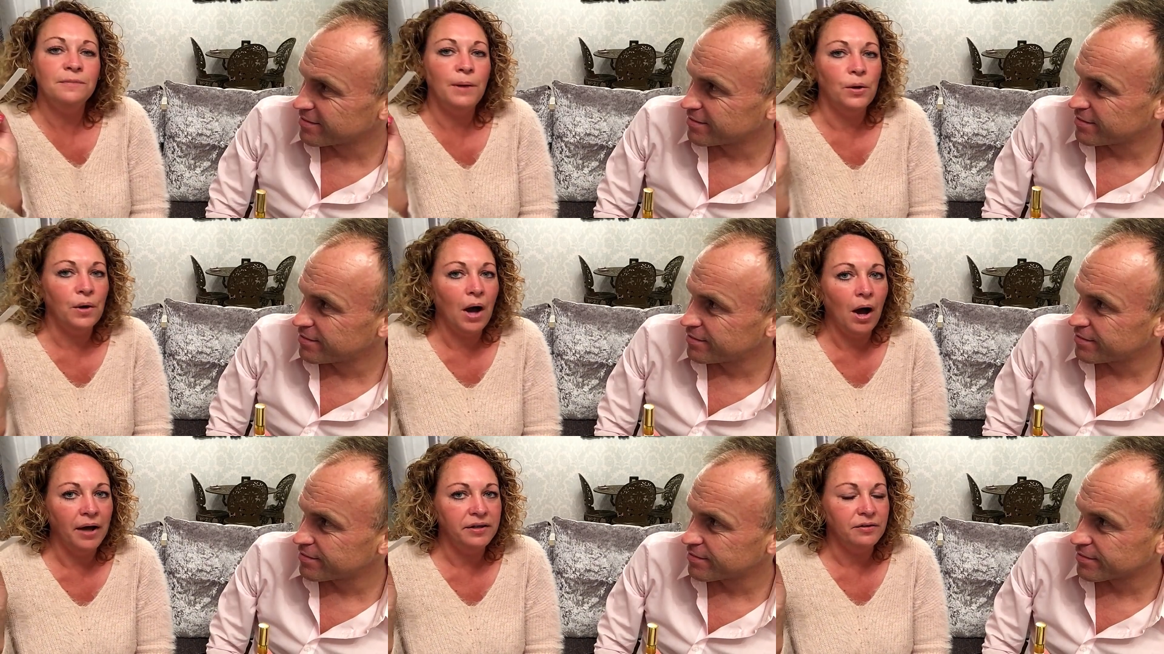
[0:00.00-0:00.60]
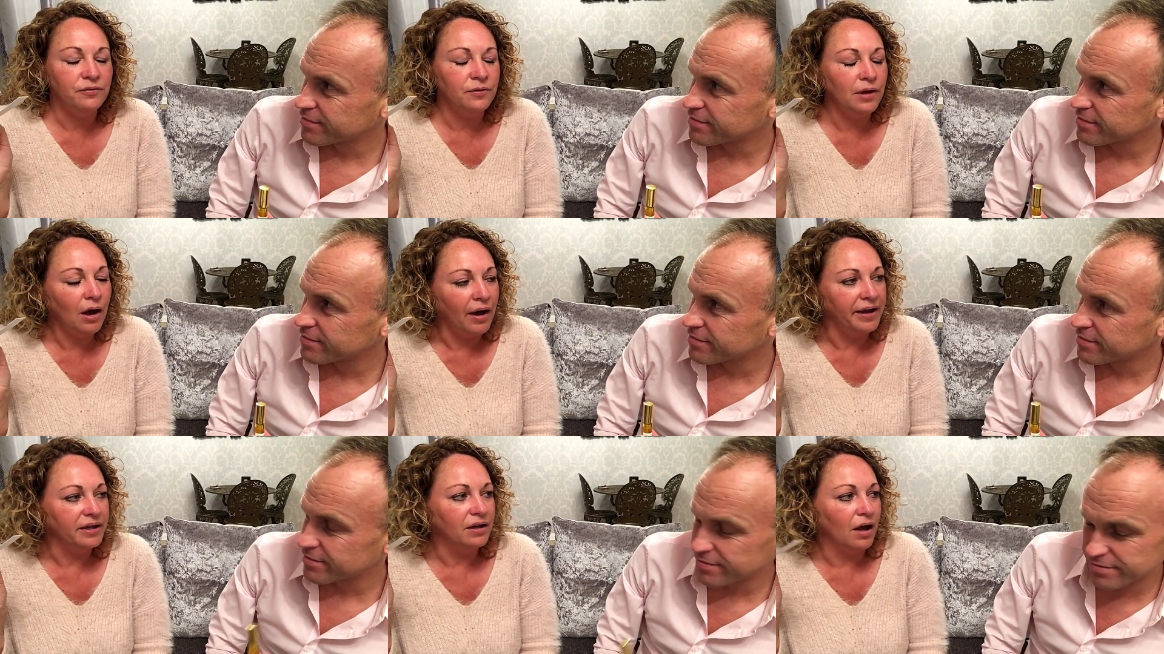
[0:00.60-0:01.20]
Speaker 1: smell kind of
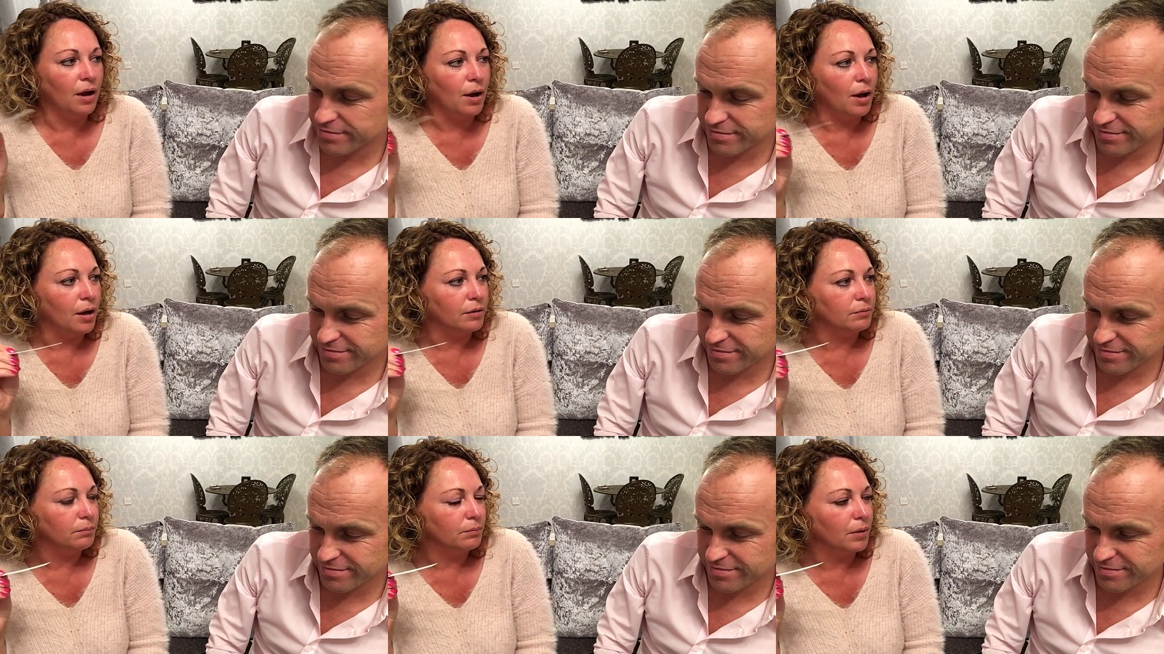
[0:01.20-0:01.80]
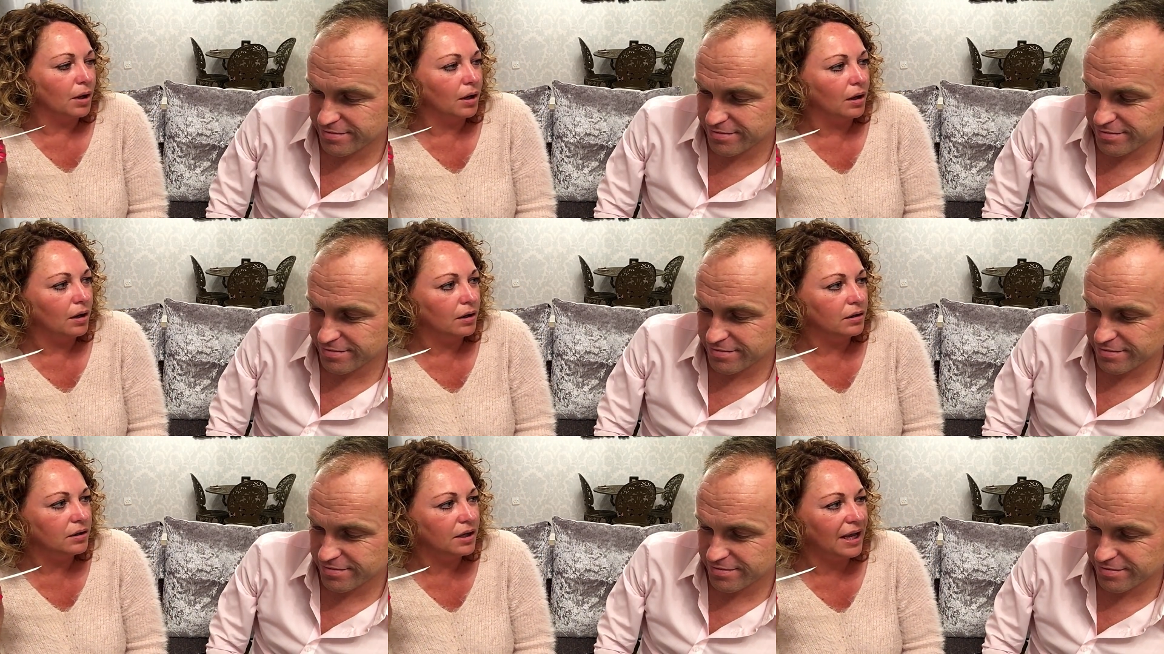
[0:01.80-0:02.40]
like uh,
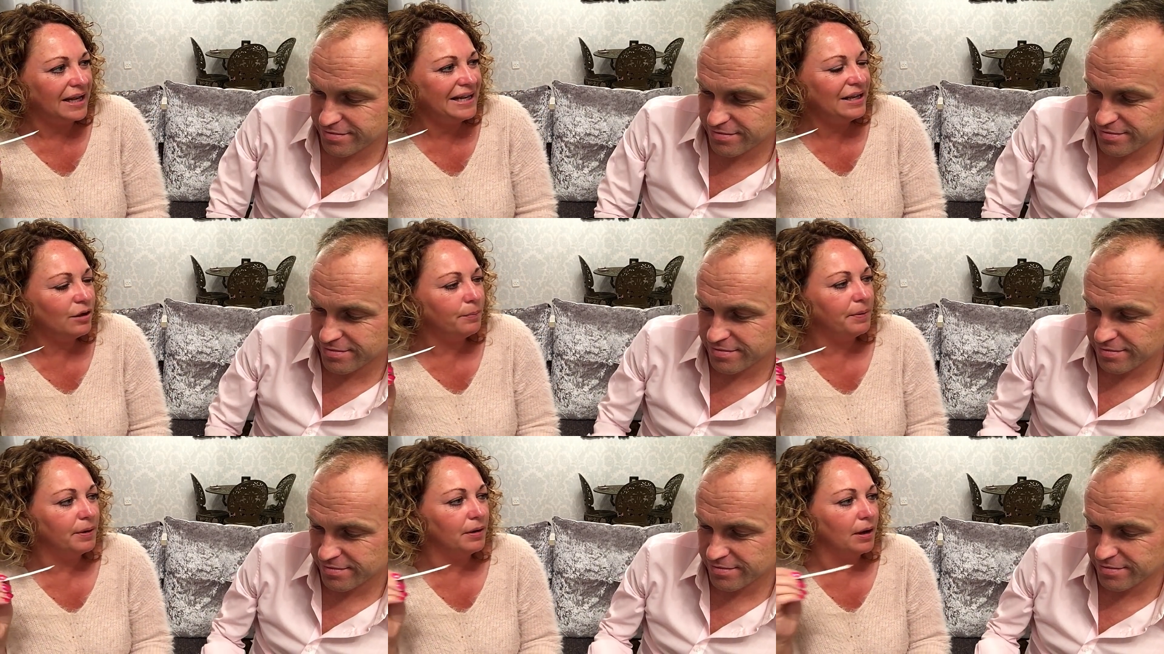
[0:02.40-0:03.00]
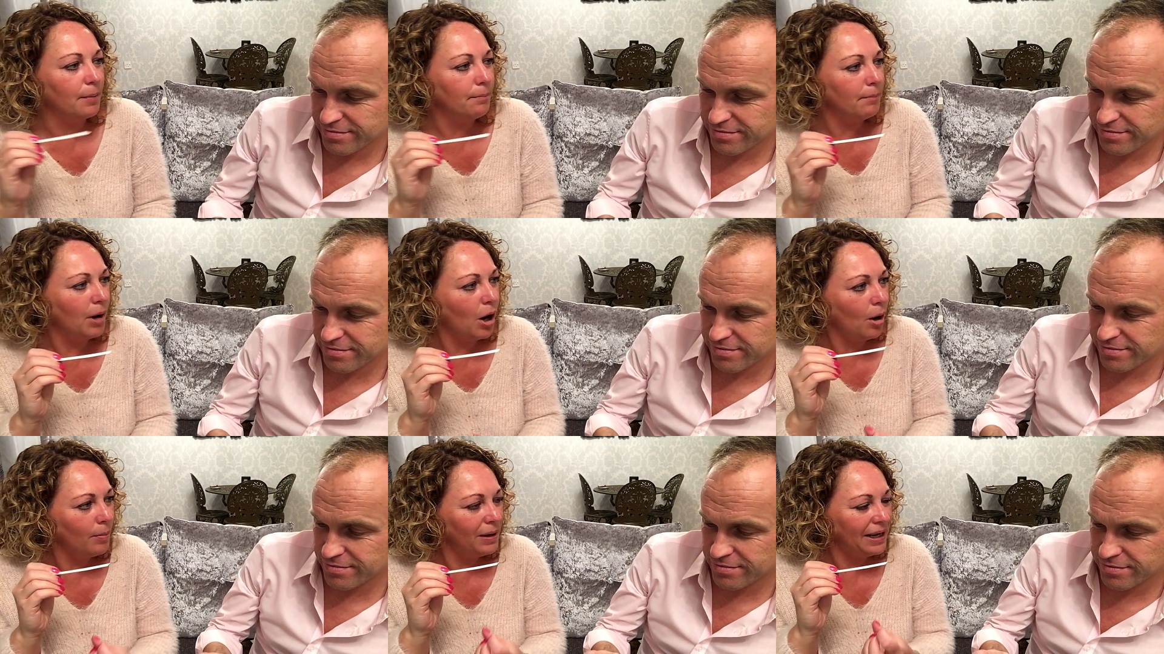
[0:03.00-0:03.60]
a little bit like
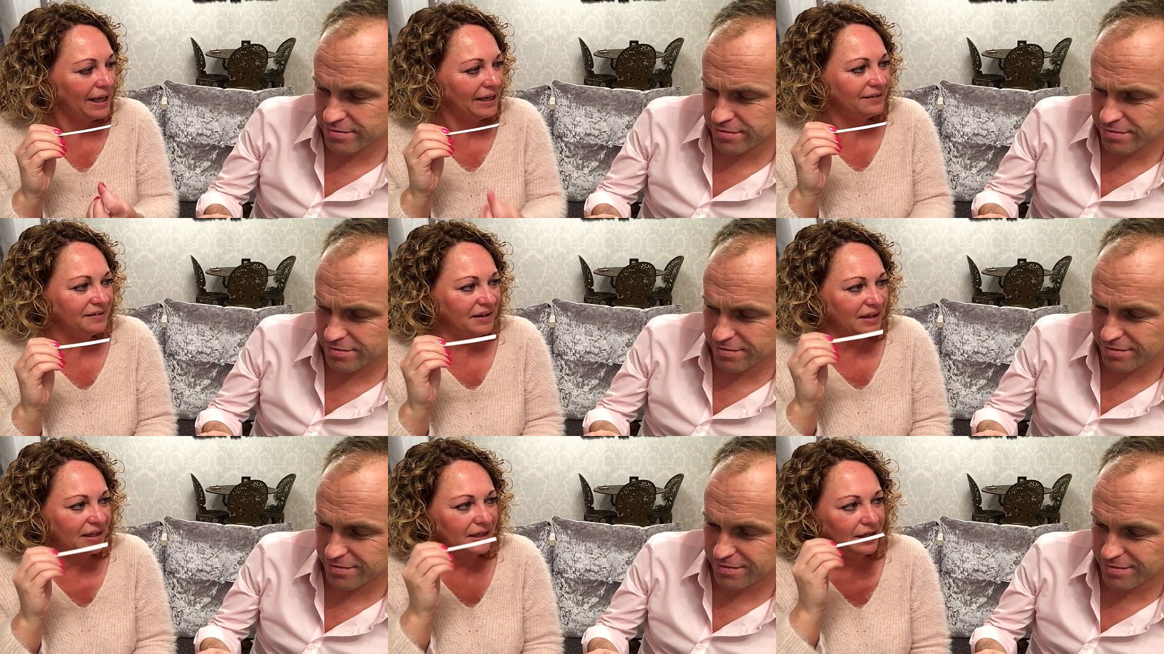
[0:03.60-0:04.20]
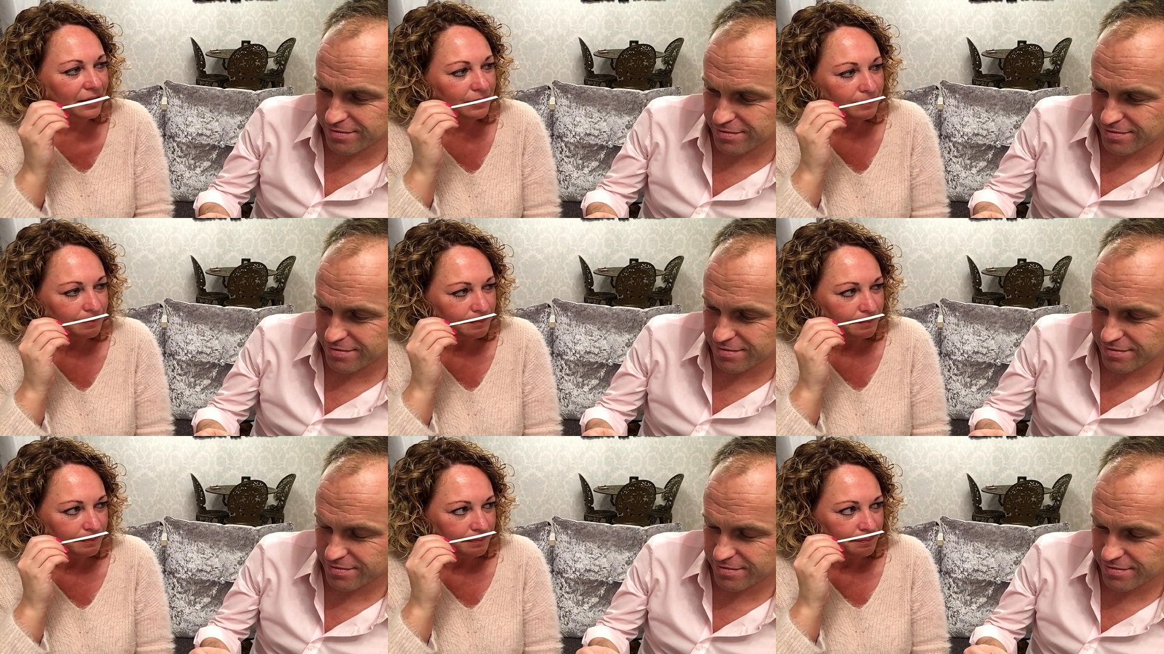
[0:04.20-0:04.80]
marmalade-y.
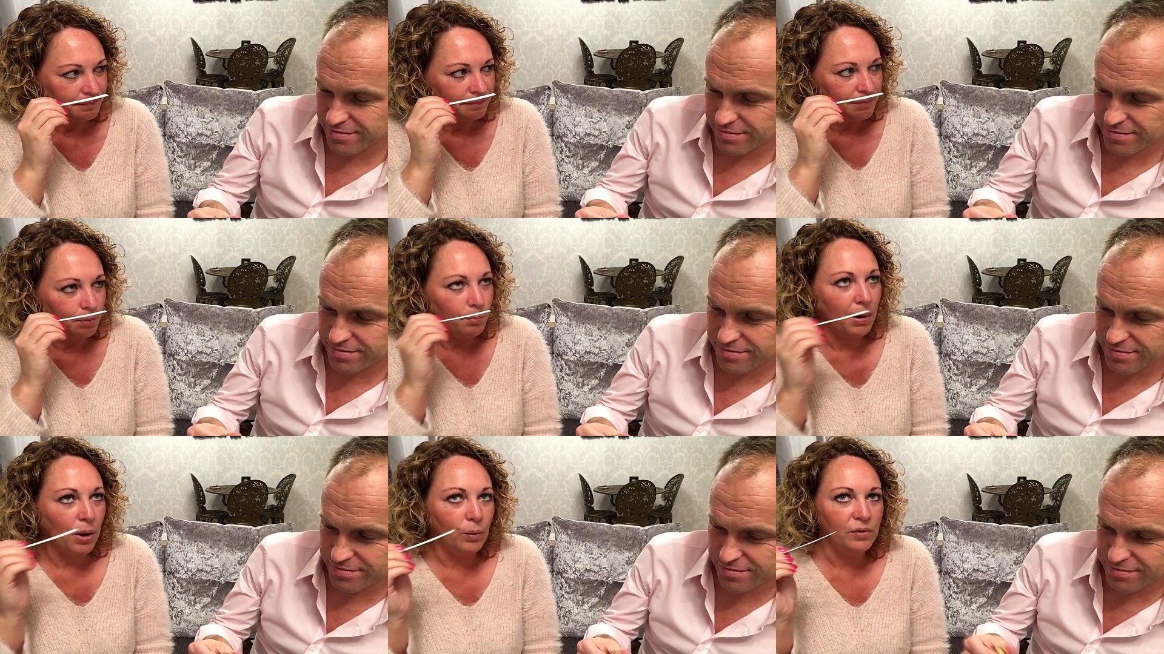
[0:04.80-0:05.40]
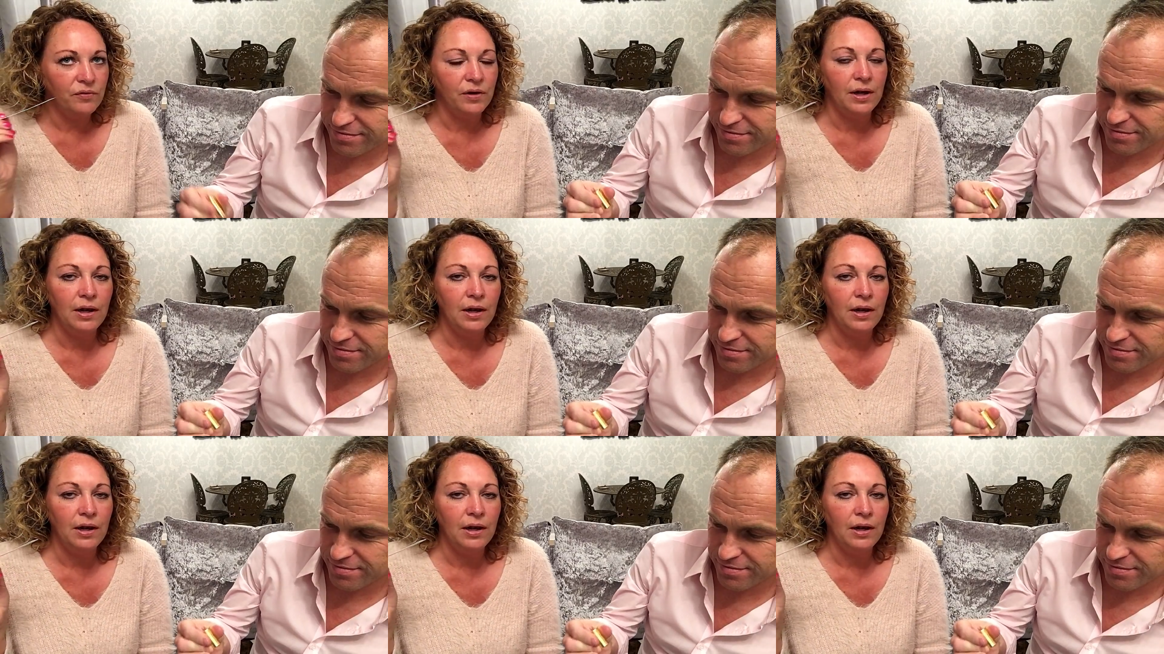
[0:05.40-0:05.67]
But with a